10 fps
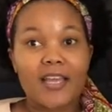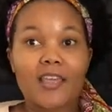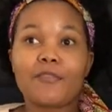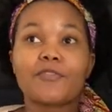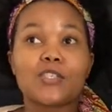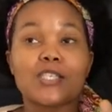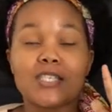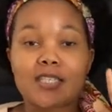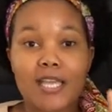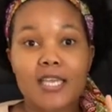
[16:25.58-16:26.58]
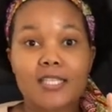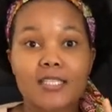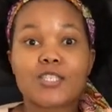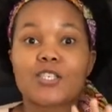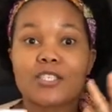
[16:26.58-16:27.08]
If she
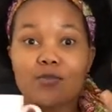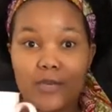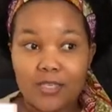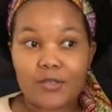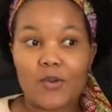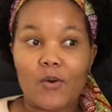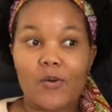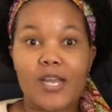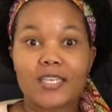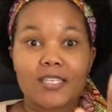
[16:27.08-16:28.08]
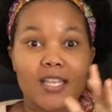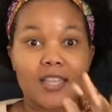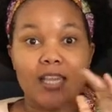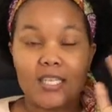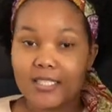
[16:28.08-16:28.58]
says she's ready to go and
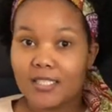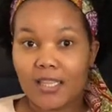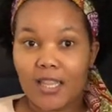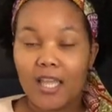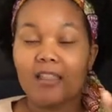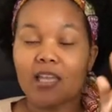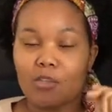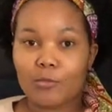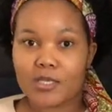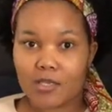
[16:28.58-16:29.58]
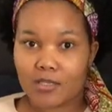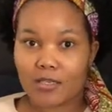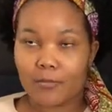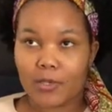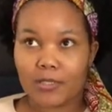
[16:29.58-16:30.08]
that thing is still there, then you must ask
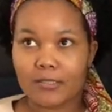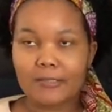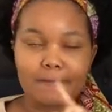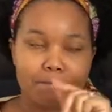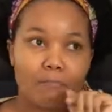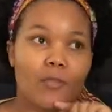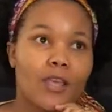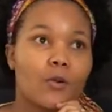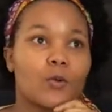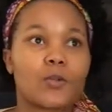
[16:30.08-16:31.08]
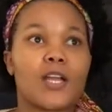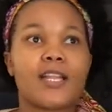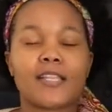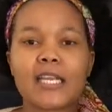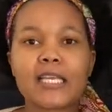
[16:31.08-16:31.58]
about it. Cool.
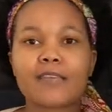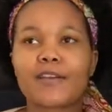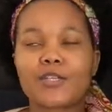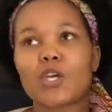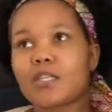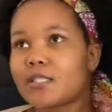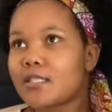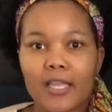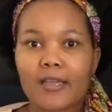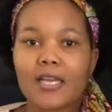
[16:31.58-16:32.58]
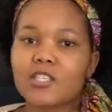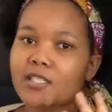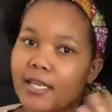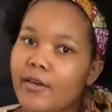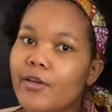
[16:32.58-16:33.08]
Then I give her a chance. Then I
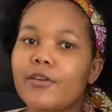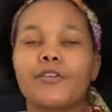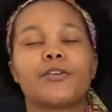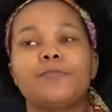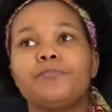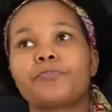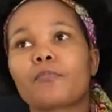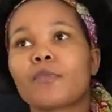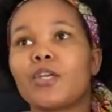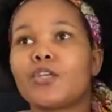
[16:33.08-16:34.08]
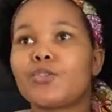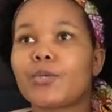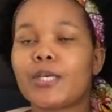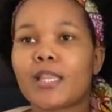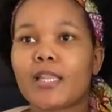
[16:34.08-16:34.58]
just let her, you know, do
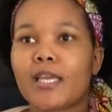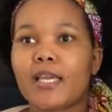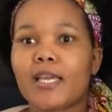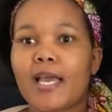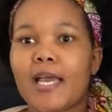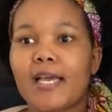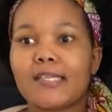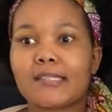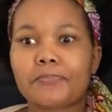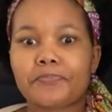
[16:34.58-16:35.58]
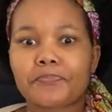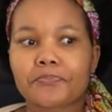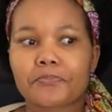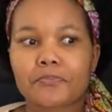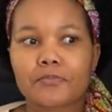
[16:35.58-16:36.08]
her thing. And
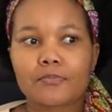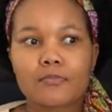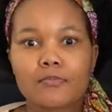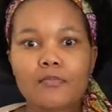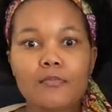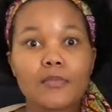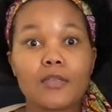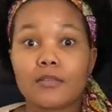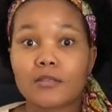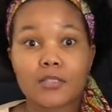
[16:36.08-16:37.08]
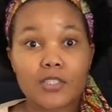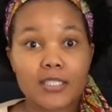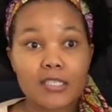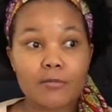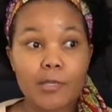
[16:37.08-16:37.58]
she
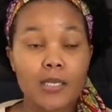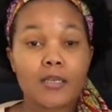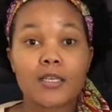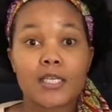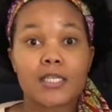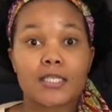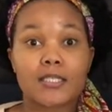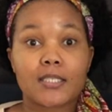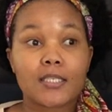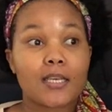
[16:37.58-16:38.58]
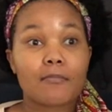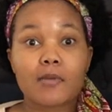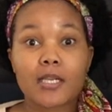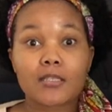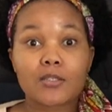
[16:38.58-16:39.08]
tells me, "Sissy, I'm
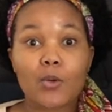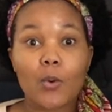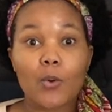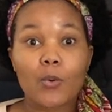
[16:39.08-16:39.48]
ready to go."